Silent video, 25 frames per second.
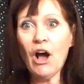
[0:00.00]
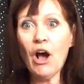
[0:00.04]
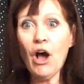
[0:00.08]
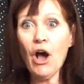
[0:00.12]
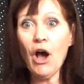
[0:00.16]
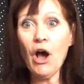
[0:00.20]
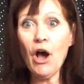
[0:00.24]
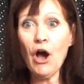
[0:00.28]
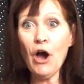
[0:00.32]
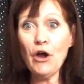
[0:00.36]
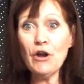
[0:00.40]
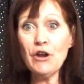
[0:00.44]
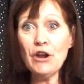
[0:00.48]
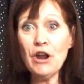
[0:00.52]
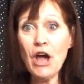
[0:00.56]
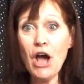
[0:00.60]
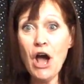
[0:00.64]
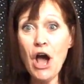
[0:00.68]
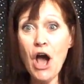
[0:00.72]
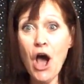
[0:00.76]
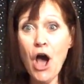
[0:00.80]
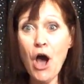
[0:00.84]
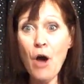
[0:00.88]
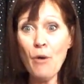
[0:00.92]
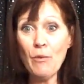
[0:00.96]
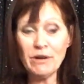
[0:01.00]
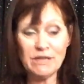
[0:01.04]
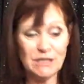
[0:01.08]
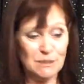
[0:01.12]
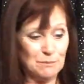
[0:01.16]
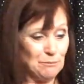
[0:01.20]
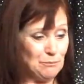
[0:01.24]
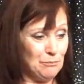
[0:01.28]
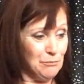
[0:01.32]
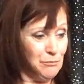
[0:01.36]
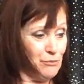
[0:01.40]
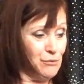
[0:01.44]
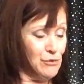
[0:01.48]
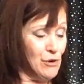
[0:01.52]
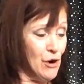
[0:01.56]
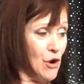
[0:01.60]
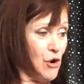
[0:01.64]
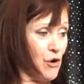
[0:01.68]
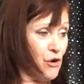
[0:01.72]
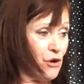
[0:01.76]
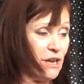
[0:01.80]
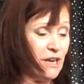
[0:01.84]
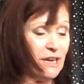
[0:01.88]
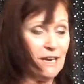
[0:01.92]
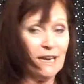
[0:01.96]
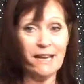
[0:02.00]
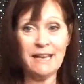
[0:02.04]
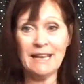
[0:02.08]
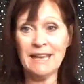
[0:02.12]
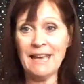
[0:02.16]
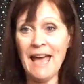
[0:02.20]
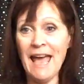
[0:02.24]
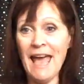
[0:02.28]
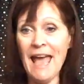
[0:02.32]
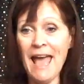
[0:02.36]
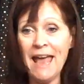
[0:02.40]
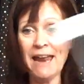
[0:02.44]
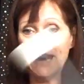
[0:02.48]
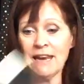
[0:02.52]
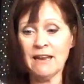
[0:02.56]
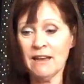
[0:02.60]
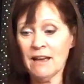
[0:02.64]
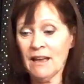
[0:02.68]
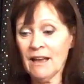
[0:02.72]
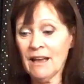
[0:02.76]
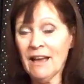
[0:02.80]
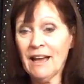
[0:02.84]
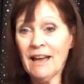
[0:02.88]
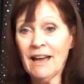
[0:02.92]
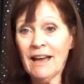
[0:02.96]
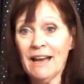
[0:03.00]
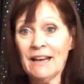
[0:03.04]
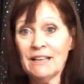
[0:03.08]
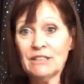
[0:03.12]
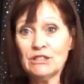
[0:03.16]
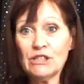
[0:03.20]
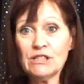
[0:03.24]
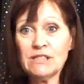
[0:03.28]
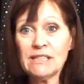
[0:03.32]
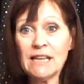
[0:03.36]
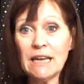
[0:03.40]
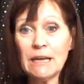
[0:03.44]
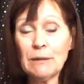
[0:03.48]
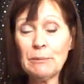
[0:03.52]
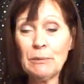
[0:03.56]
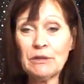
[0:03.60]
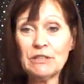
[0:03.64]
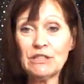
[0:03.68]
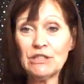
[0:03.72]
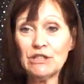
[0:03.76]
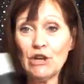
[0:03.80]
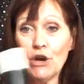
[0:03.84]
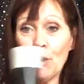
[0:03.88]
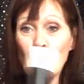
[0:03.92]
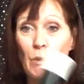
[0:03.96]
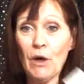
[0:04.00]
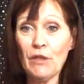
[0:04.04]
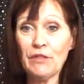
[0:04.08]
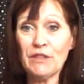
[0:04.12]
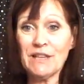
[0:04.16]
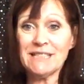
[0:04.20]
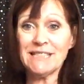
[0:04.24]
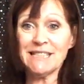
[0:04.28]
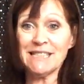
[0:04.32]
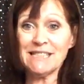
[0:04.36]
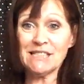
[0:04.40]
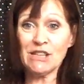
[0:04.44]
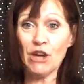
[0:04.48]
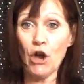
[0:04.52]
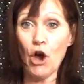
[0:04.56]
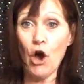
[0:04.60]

Oh no, it's broken again. Does anybody know what this is